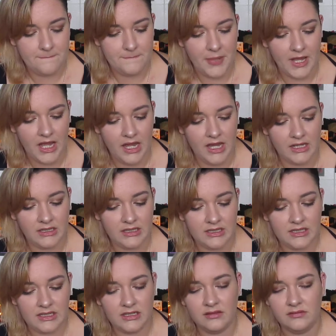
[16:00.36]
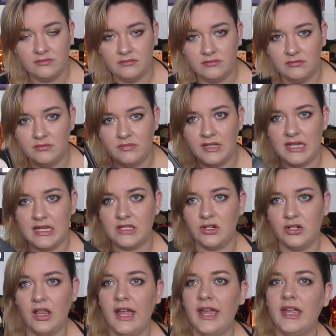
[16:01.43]
But these
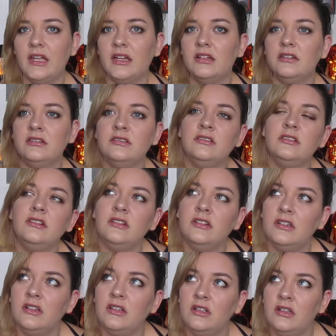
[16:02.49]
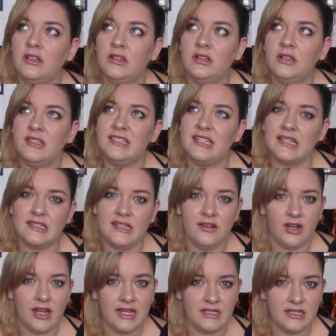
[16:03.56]
are like
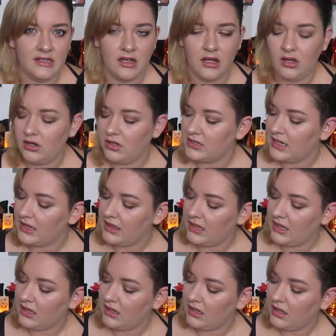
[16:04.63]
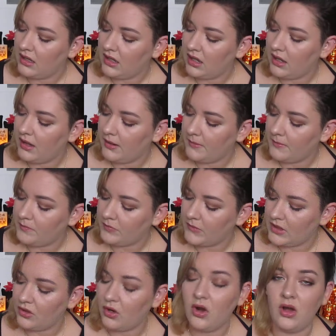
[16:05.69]
$16 or $18, I think.
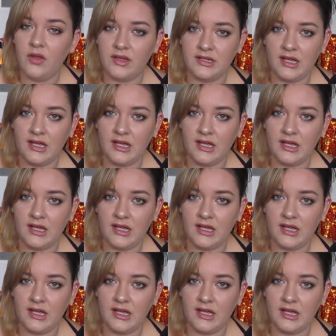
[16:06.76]
And they're all the